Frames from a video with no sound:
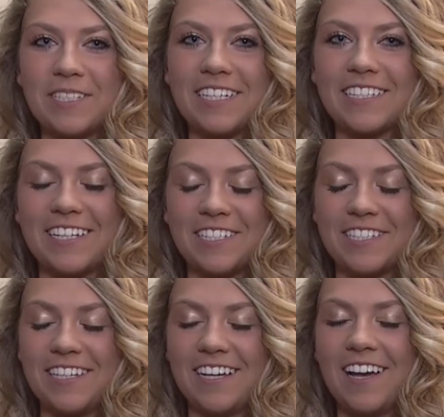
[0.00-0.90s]
really excited to
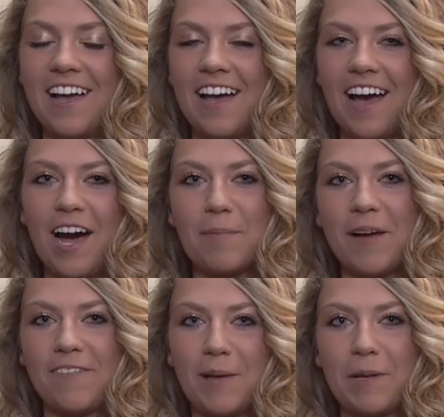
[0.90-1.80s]
see how my
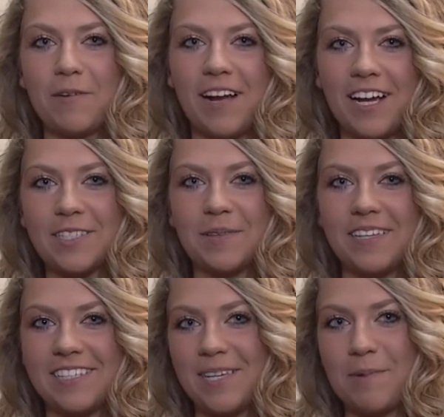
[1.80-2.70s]
family reacts when they
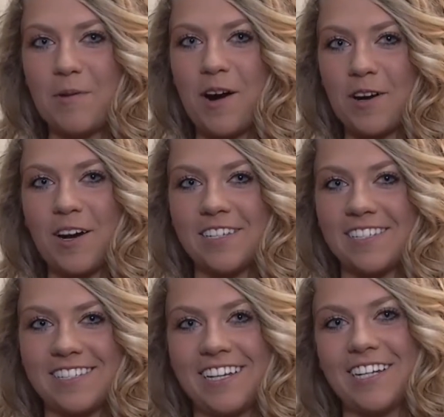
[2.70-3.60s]
see me walk across
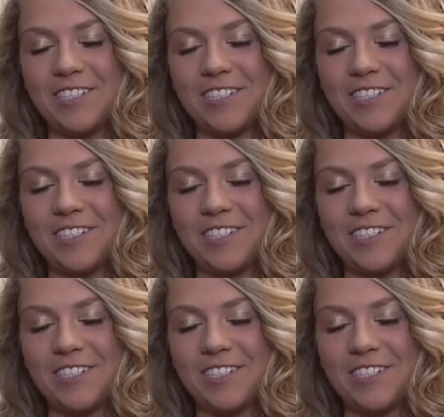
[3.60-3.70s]
the